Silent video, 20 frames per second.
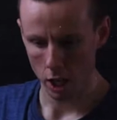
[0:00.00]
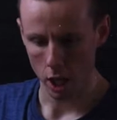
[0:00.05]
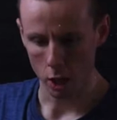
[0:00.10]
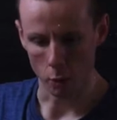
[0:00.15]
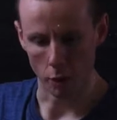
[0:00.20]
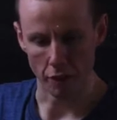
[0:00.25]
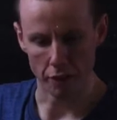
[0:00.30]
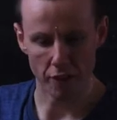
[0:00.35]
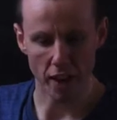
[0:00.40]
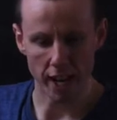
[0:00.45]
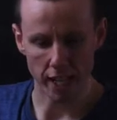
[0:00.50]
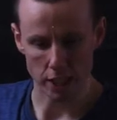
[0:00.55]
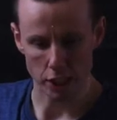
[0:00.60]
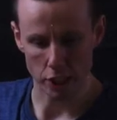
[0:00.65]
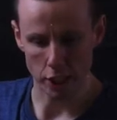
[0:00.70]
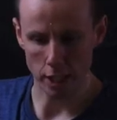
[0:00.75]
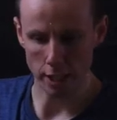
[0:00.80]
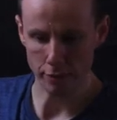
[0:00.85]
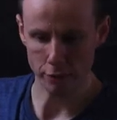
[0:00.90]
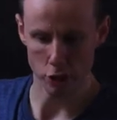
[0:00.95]
Well, phi
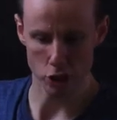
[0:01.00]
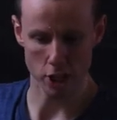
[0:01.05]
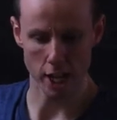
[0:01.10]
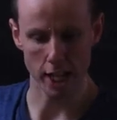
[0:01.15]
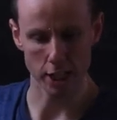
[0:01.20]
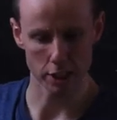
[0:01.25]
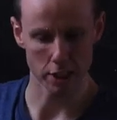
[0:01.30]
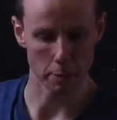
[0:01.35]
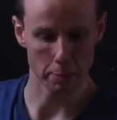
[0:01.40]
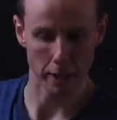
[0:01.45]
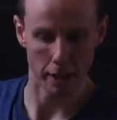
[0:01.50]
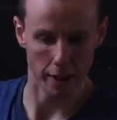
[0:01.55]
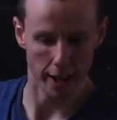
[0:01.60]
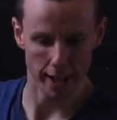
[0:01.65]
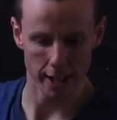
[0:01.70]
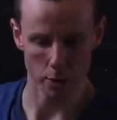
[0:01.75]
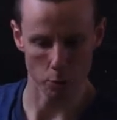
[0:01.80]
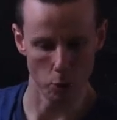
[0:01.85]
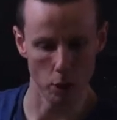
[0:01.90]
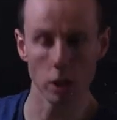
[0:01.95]
itself doesn't actually appear
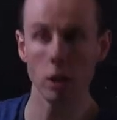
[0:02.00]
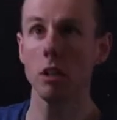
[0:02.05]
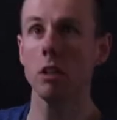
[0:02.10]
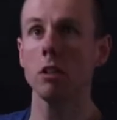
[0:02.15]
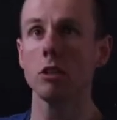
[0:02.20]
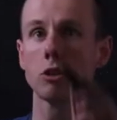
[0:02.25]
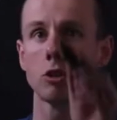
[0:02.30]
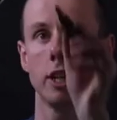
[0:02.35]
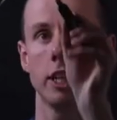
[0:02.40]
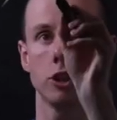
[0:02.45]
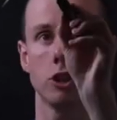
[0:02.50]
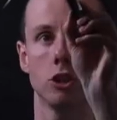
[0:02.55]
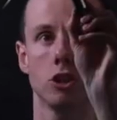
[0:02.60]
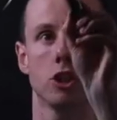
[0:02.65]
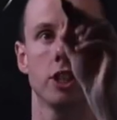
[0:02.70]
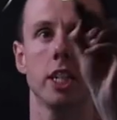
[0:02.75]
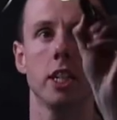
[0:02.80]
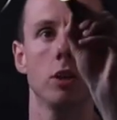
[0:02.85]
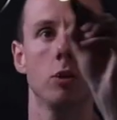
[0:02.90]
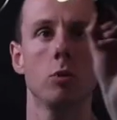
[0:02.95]
anywhere, so that's just
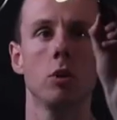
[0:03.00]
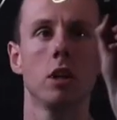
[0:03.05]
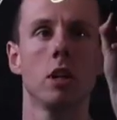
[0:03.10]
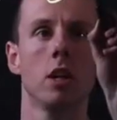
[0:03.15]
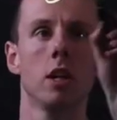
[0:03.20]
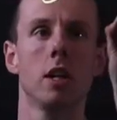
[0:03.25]
0,